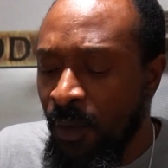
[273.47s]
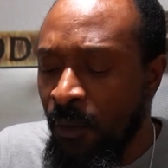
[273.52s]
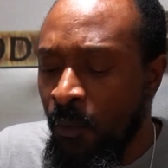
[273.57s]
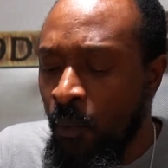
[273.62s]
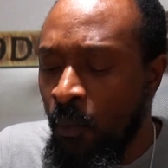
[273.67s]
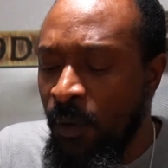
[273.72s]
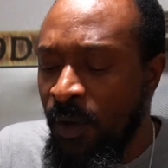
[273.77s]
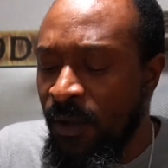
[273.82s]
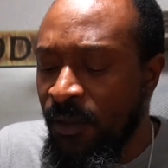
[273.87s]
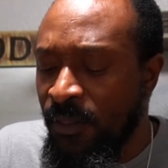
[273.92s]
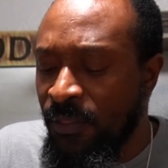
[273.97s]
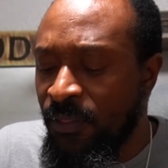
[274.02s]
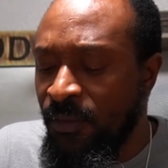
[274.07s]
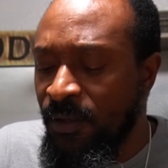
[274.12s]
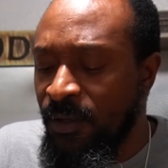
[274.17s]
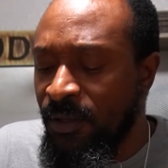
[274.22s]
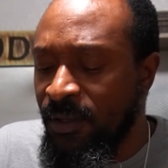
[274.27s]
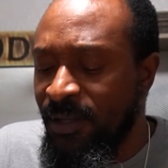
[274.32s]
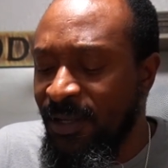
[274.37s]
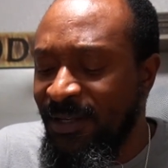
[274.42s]

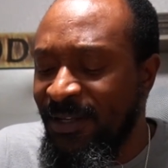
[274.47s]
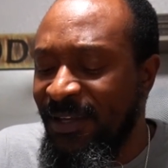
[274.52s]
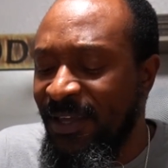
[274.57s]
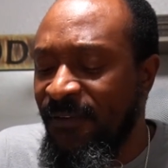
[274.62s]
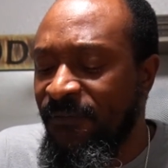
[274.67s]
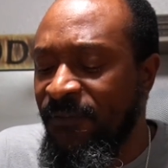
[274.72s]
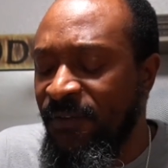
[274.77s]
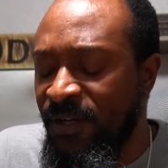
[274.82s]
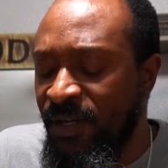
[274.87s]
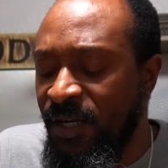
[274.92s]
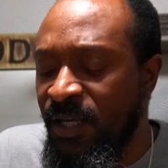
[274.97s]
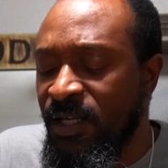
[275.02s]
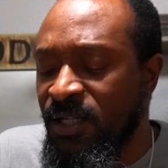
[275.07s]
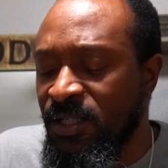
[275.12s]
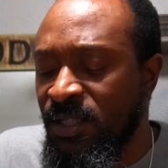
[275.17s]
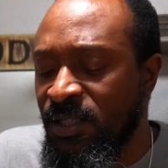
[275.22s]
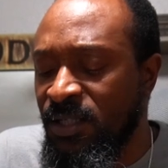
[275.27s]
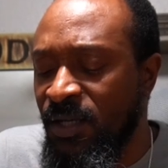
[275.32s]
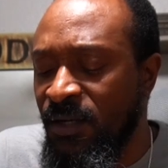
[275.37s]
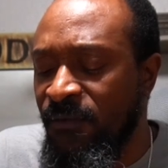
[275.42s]
with the
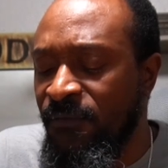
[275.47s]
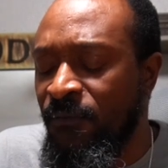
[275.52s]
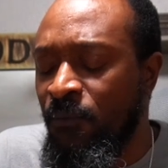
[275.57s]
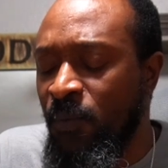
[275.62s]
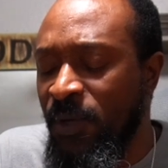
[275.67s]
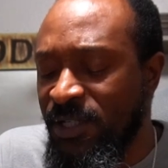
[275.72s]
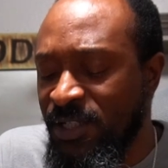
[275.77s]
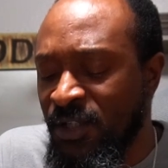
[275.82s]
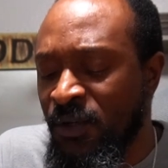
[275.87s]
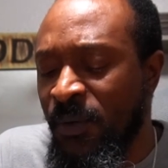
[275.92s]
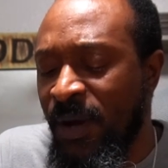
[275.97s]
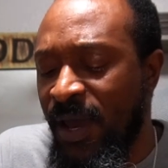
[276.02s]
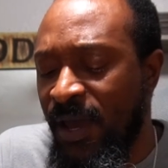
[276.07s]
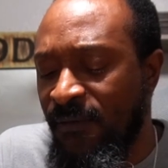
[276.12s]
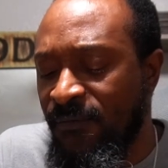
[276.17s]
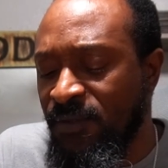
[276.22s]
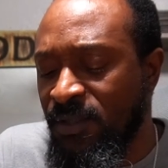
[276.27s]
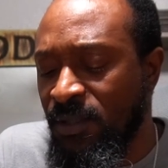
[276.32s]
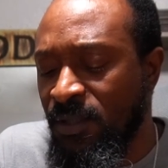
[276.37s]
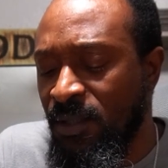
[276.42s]
definition of
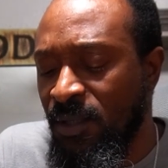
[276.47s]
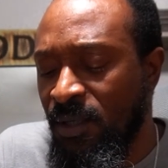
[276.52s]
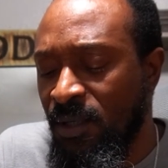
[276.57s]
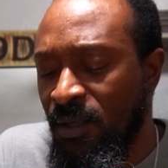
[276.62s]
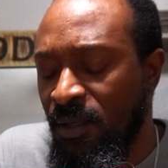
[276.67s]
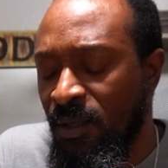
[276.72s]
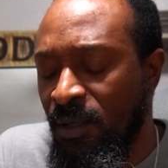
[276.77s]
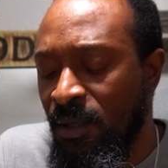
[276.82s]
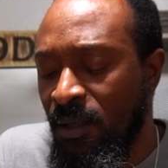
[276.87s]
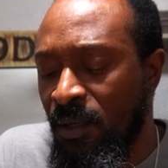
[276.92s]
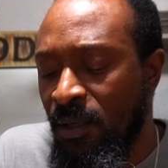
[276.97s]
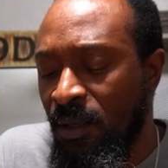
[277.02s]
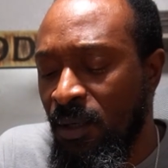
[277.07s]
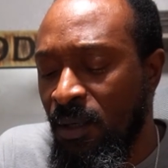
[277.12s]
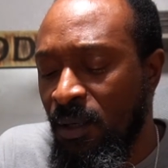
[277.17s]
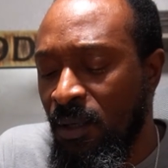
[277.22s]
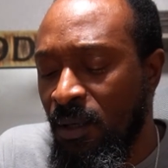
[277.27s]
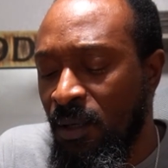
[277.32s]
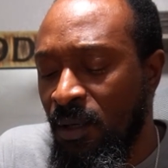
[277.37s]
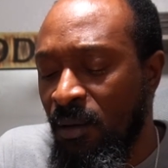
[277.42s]
witchcraft.
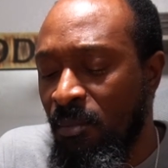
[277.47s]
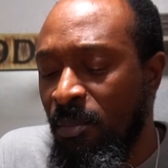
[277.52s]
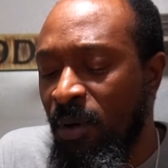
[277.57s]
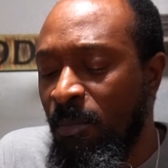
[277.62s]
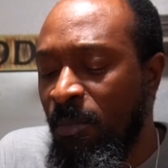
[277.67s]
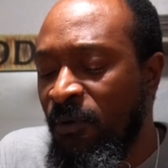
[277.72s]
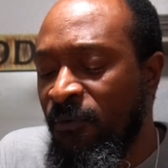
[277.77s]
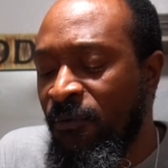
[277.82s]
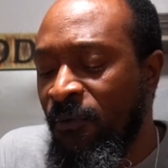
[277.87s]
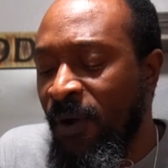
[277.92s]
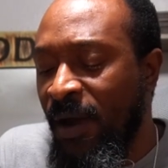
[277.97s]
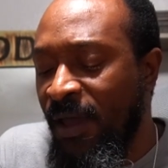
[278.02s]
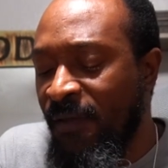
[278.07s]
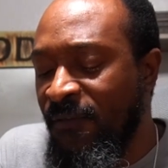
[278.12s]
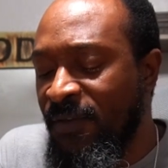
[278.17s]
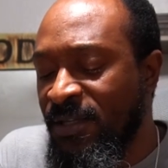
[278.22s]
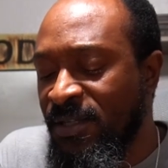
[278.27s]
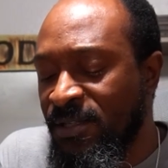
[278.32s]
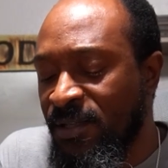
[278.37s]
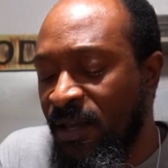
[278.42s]
But before I
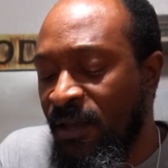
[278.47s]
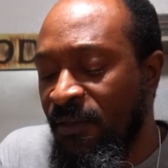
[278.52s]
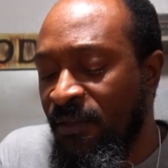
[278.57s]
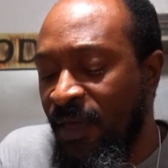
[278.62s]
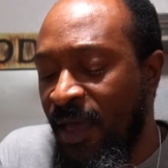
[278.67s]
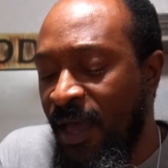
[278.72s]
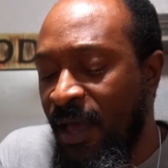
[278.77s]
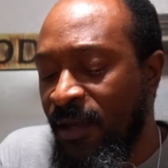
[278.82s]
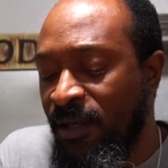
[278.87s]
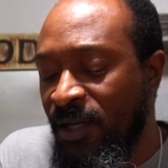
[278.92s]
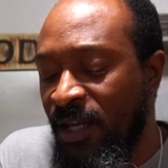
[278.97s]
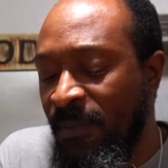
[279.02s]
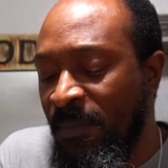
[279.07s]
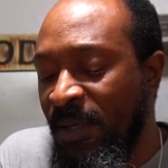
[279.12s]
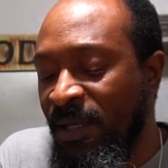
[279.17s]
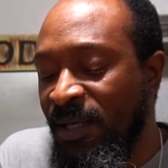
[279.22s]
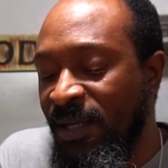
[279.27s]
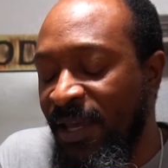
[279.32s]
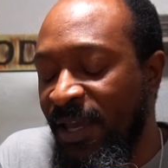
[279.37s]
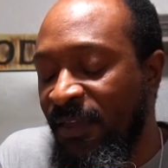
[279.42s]
even say that, let
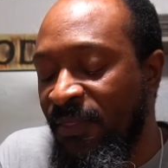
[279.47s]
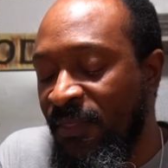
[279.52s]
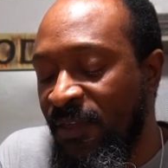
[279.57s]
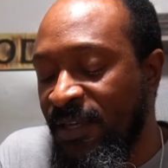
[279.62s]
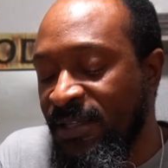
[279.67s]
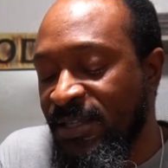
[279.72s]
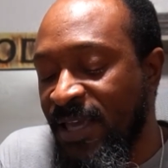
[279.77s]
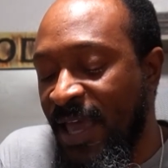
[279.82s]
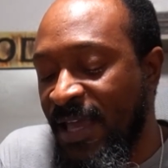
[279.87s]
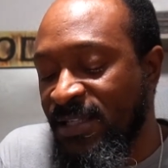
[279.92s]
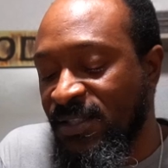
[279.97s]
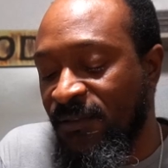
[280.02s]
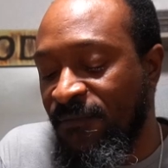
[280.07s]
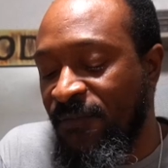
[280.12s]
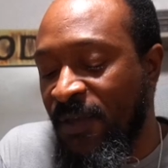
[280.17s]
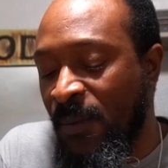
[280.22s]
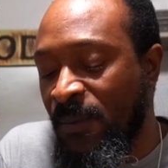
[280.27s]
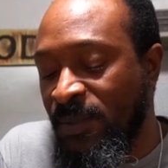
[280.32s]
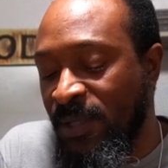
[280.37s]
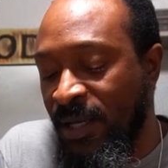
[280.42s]
me lay this as the
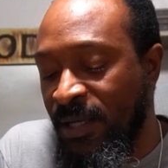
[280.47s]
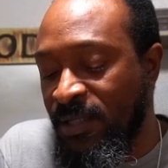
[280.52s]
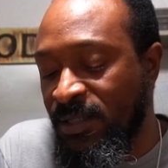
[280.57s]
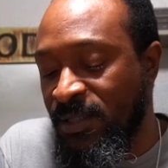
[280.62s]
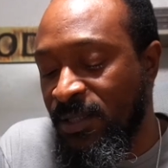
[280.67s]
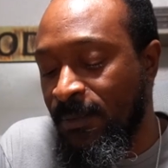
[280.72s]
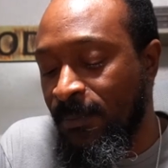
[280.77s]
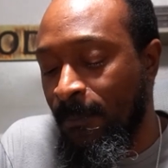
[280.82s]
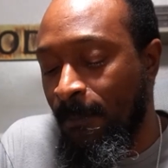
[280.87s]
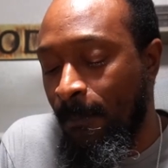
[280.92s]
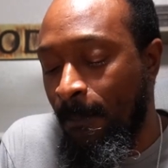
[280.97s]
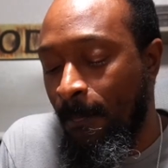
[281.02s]
foundation.